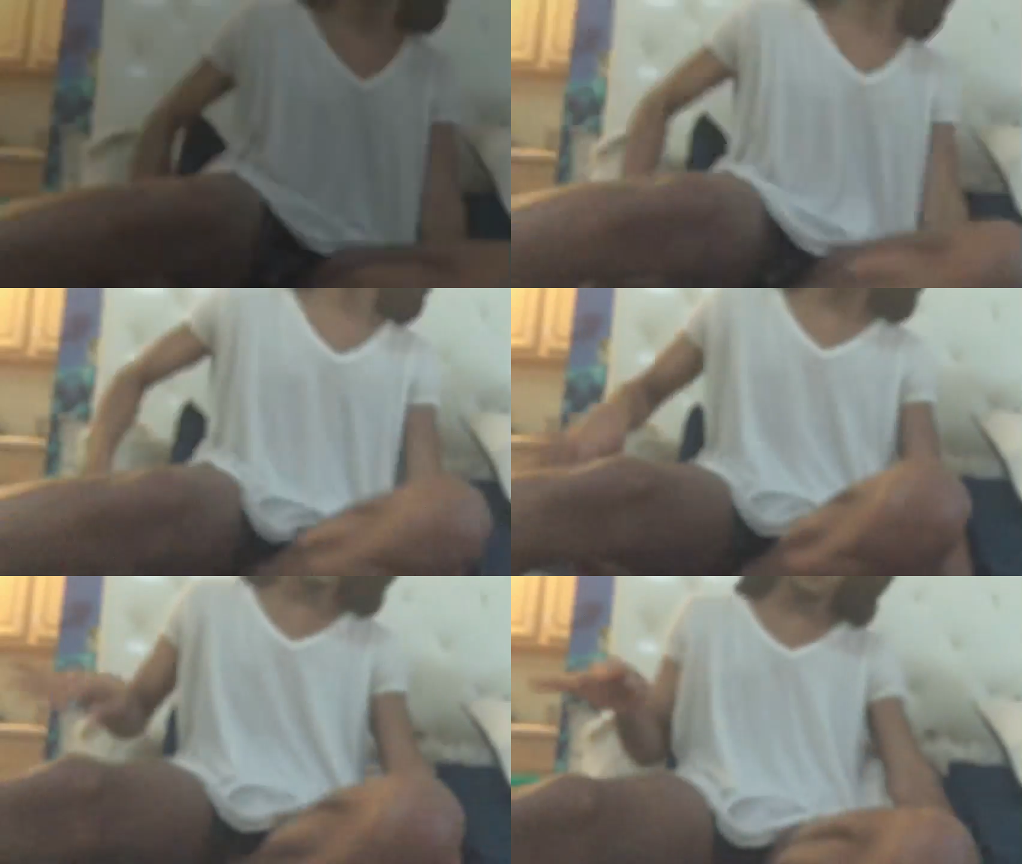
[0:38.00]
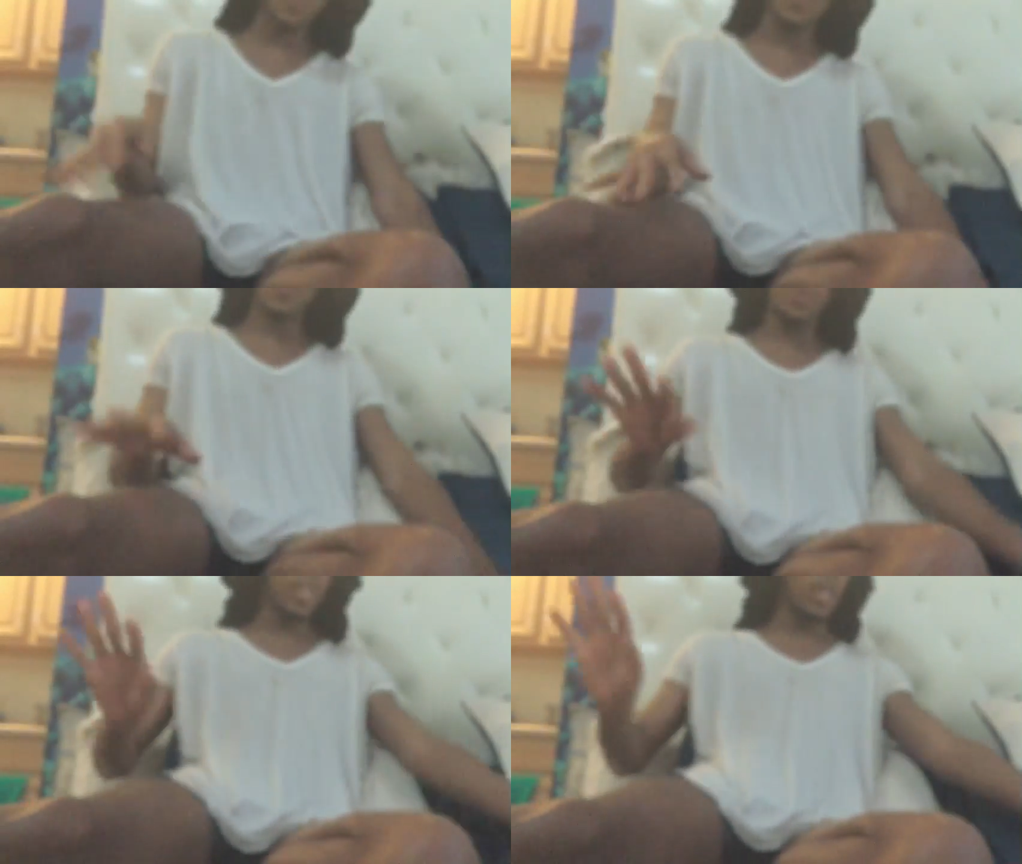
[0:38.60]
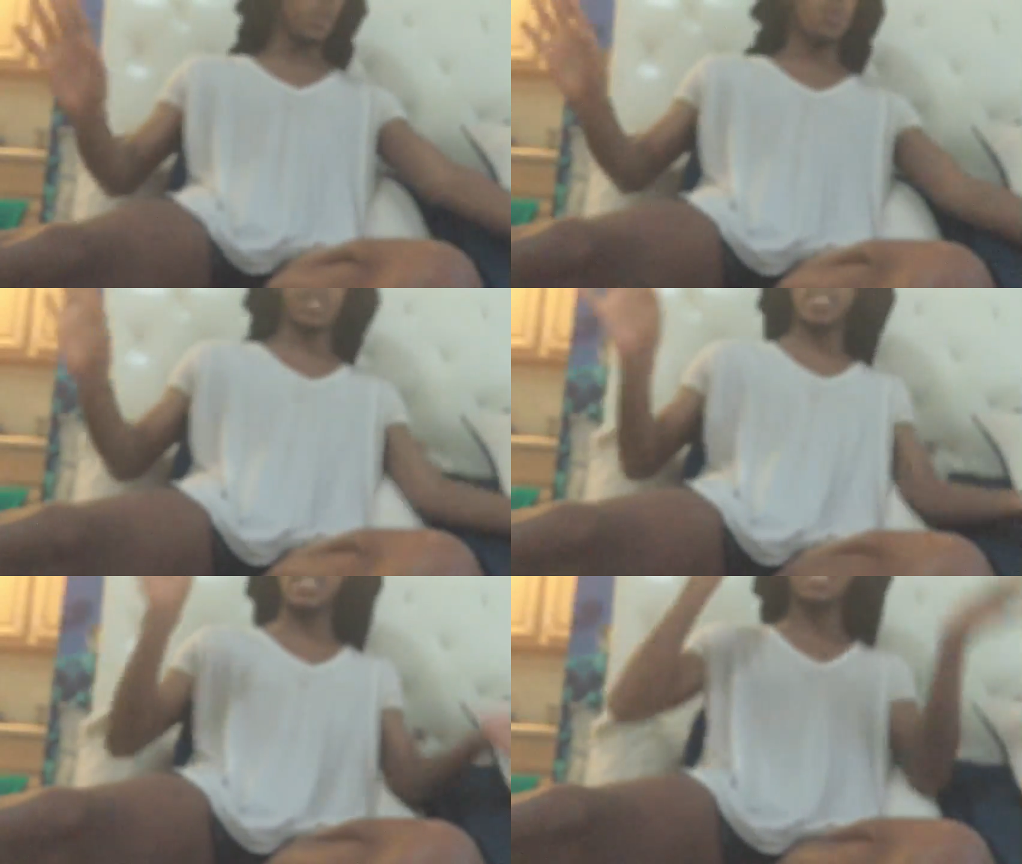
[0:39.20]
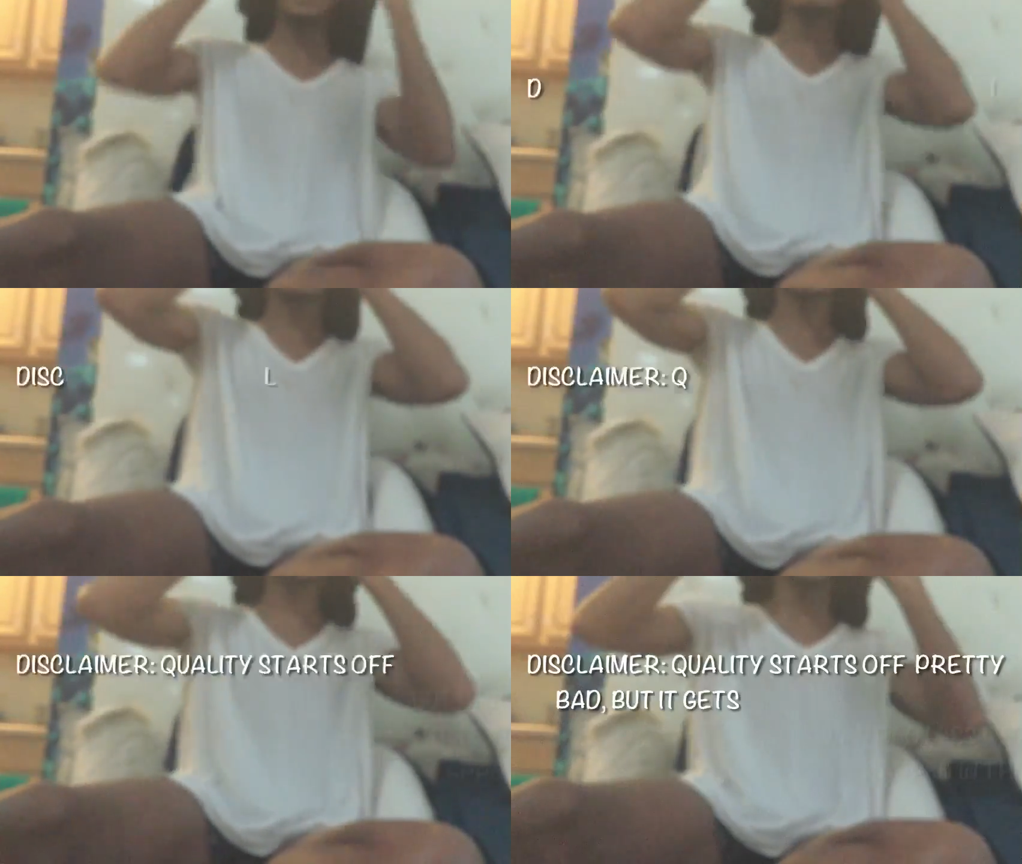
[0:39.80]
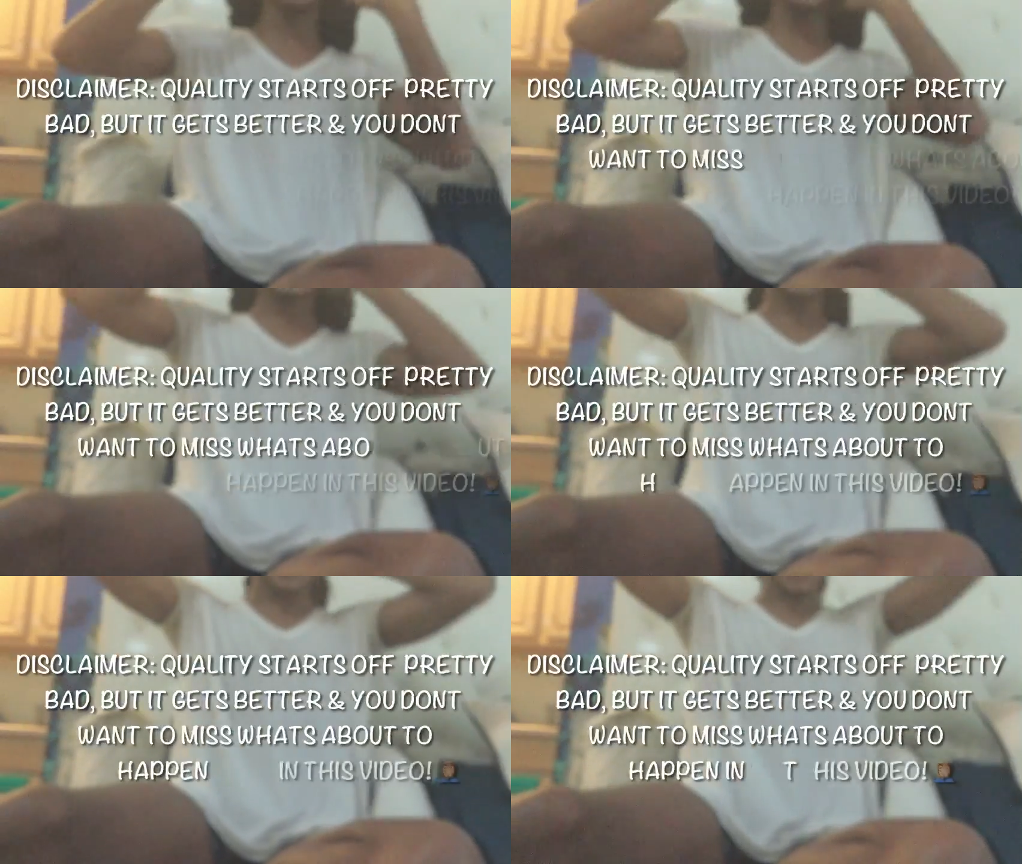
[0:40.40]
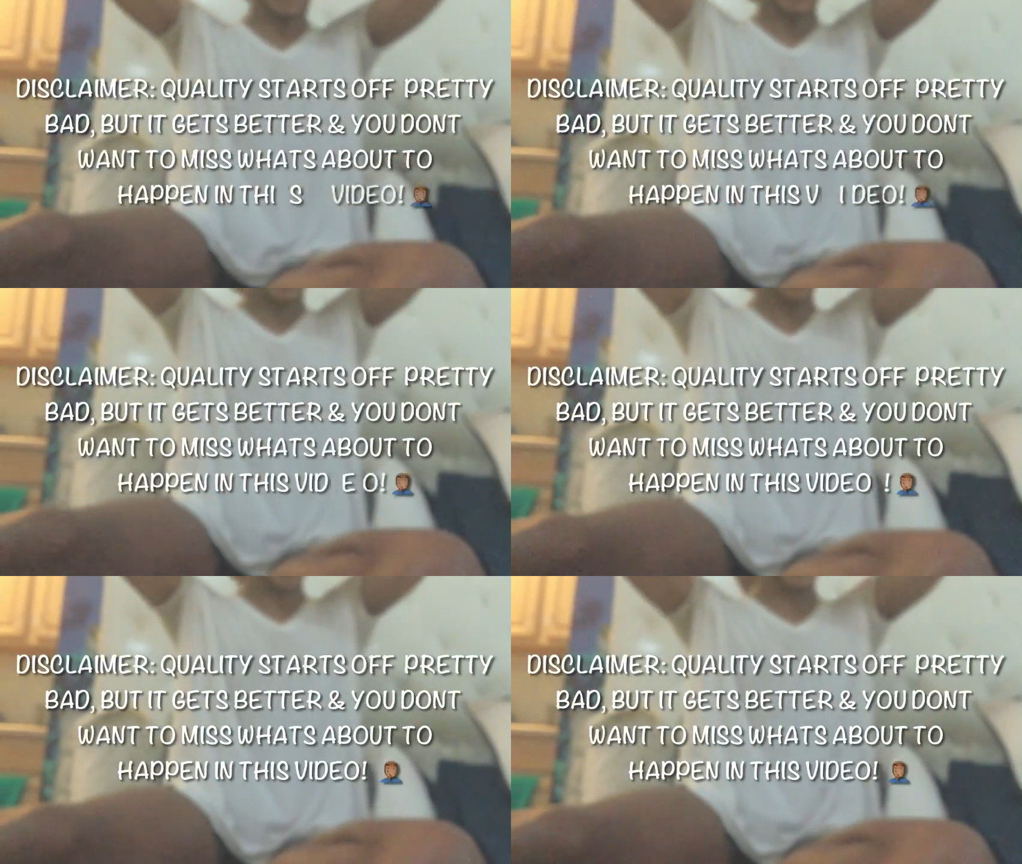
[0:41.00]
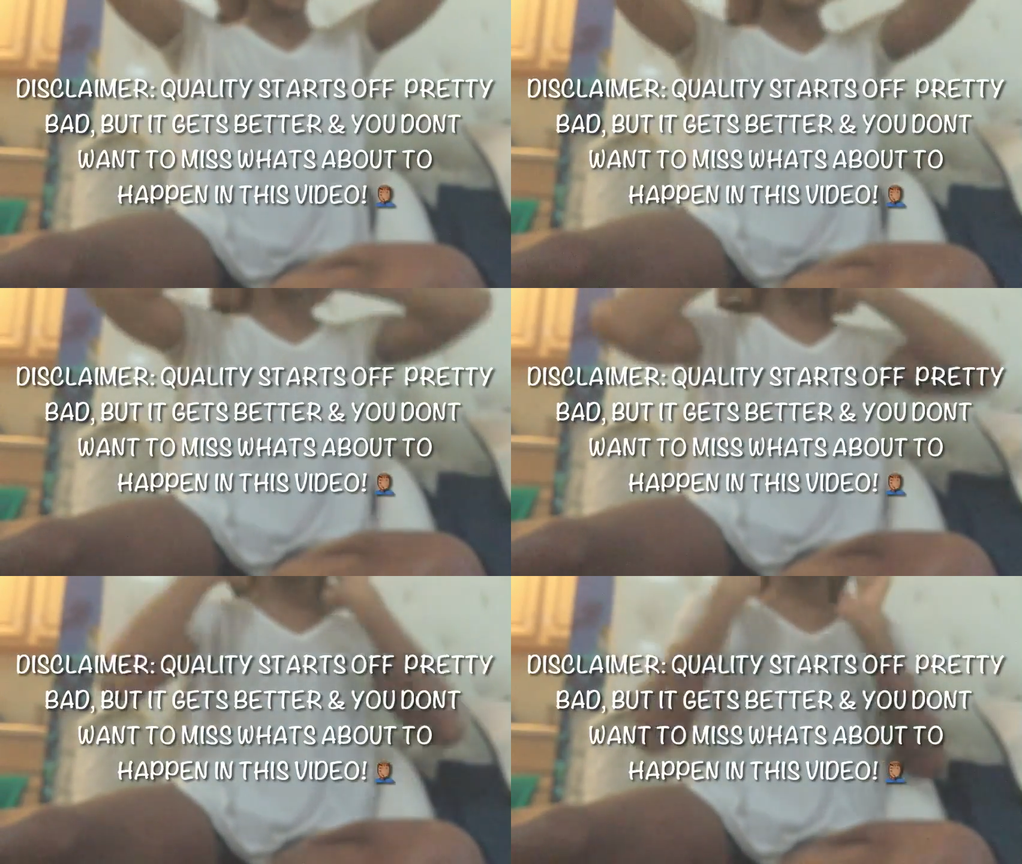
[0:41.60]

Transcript: (no speaker visible)